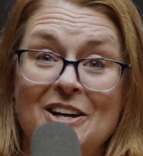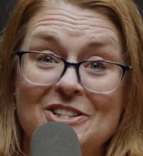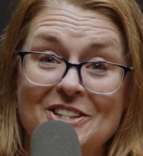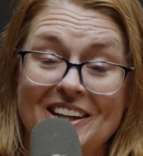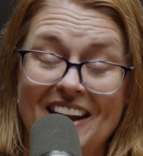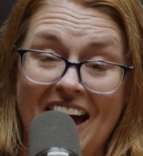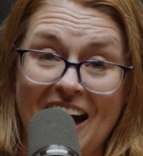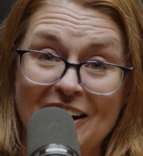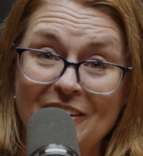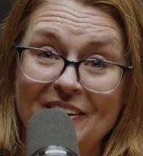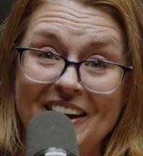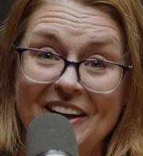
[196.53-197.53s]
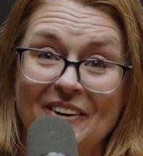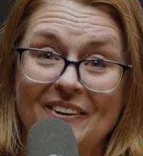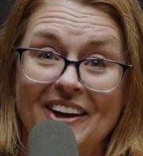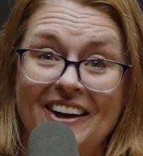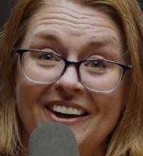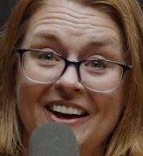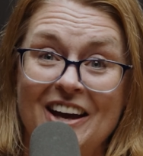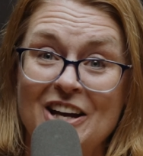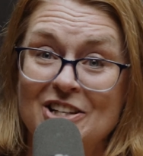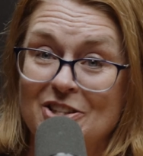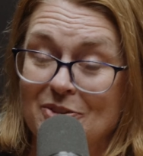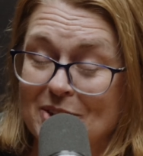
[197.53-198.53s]
She had her hearing.
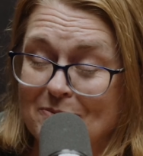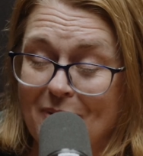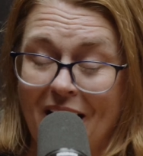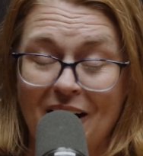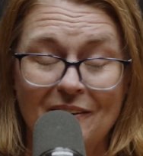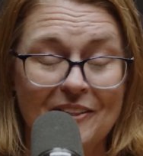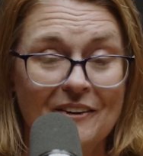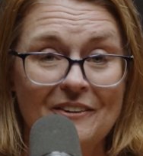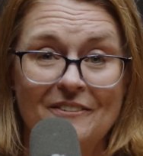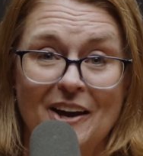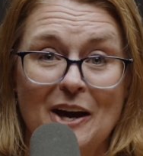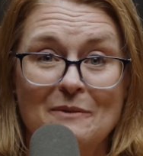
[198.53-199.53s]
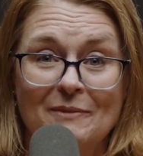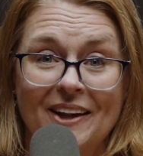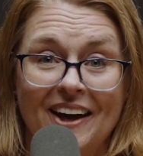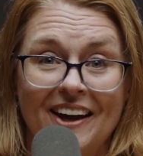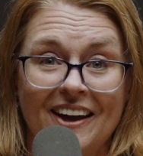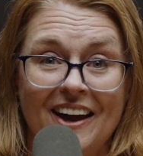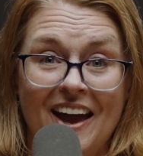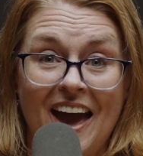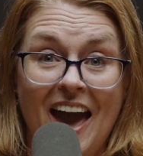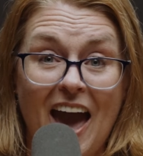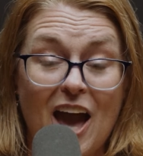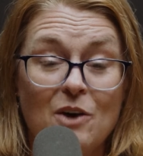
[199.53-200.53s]
She was back with her family.
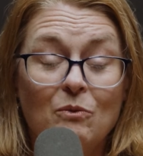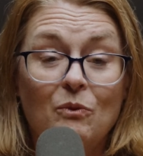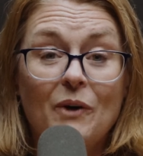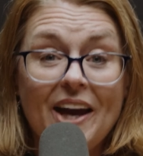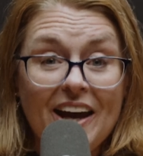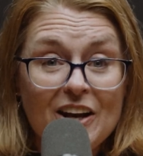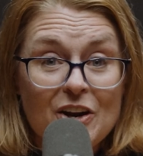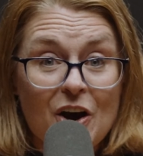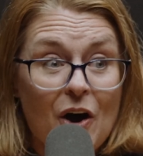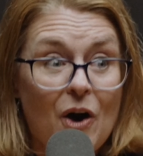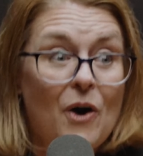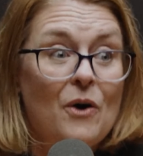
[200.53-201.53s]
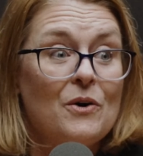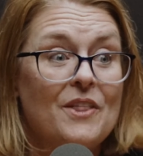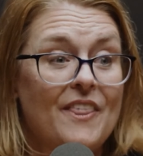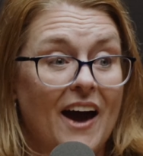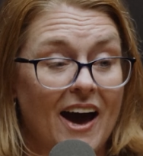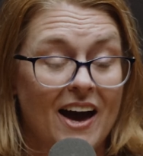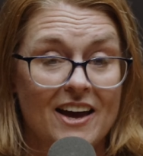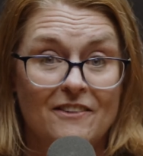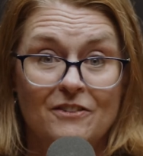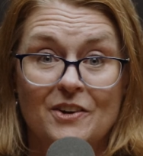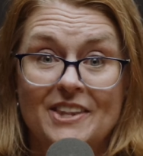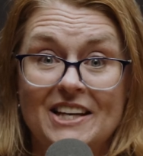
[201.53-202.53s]
And we know
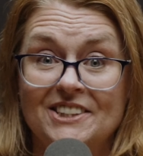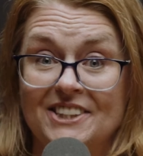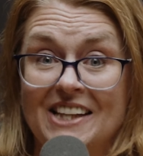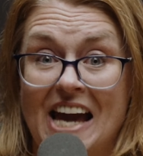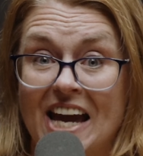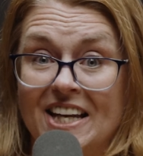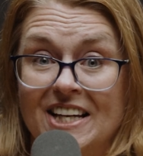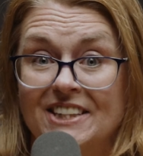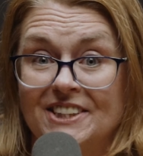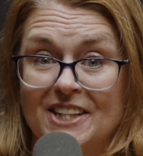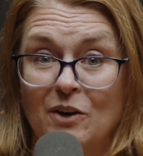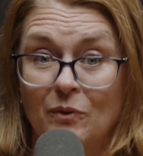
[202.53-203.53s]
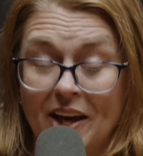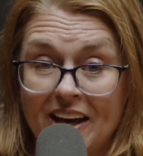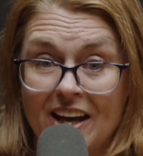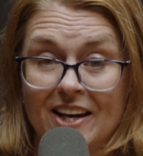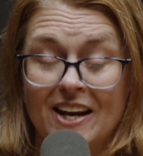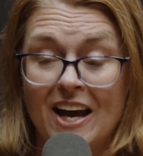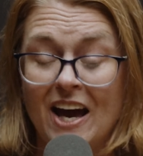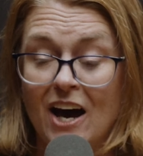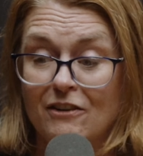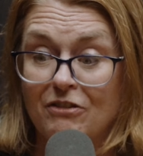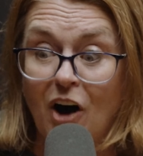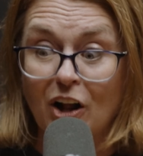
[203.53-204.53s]
that for these ladies that we can
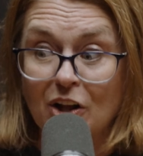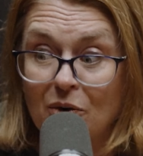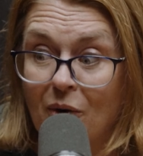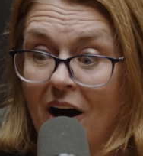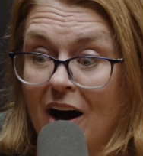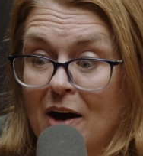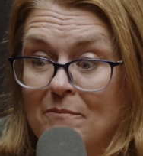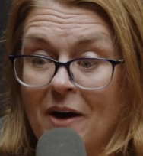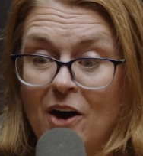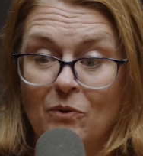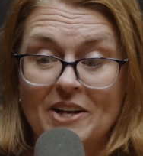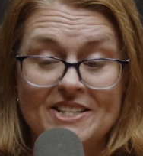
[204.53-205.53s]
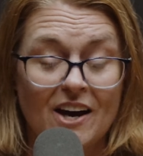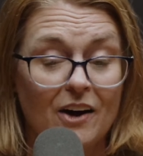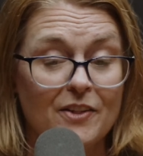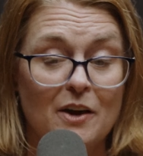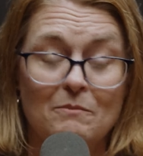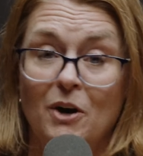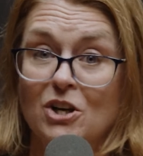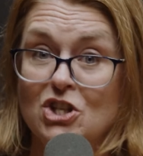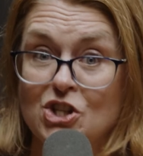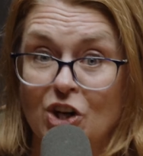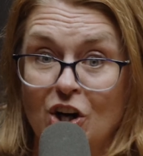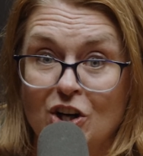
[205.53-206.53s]
follow up. We tell them our
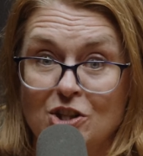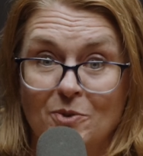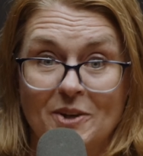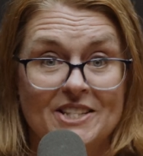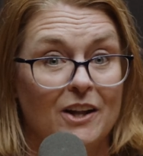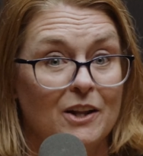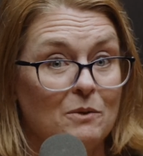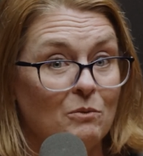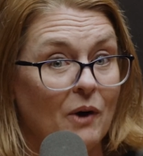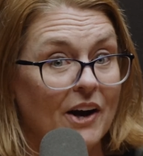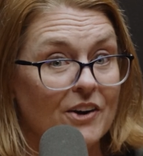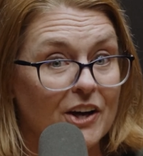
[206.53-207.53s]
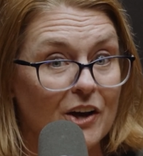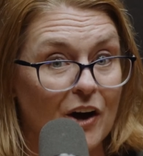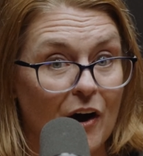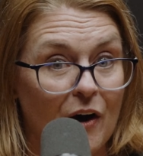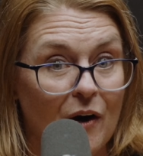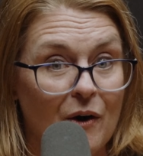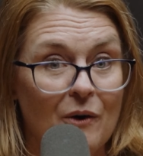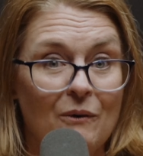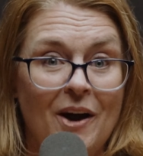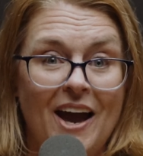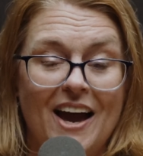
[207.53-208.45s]
church. We tell them where to go.